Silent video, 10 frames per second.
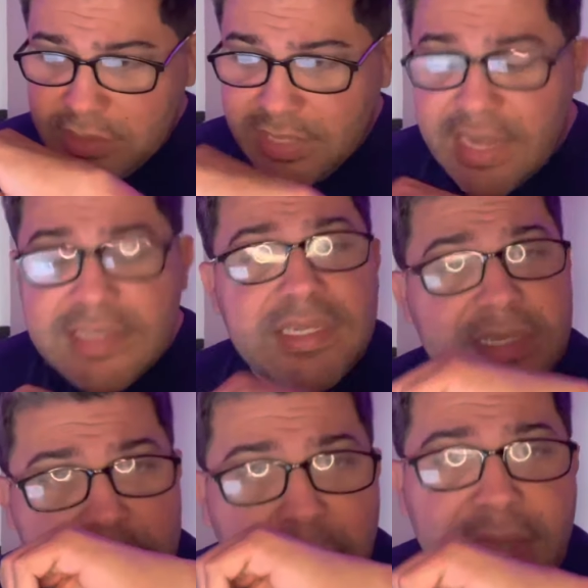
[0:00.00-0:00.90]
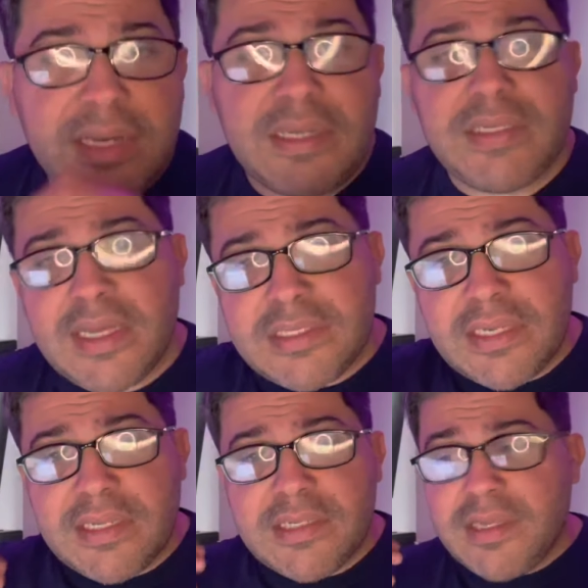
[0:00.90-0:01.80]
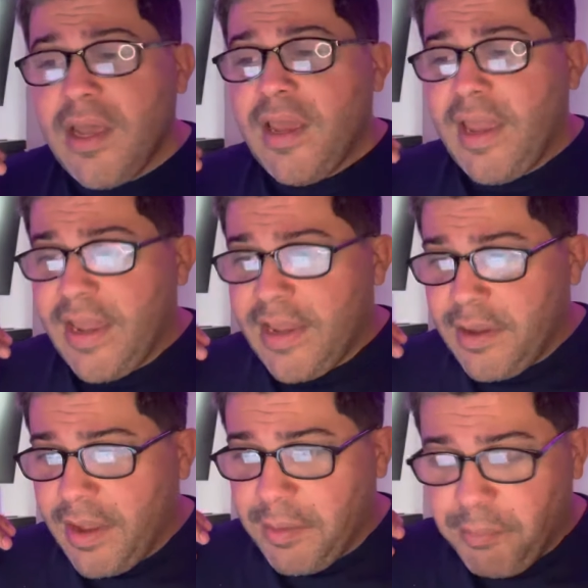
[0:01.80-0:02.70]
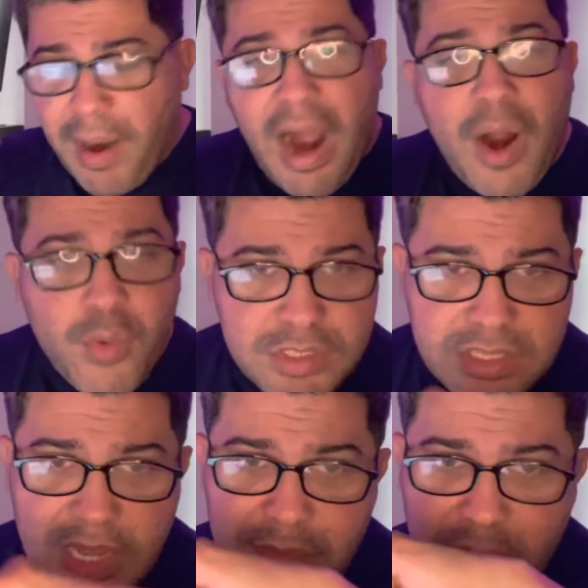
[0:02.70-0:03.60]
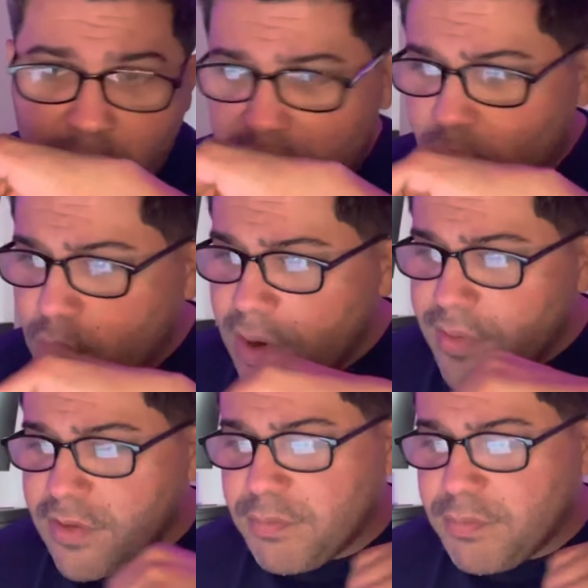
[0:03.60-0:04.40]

Yes, it is manly. Yes, it is a power statement when you wear this.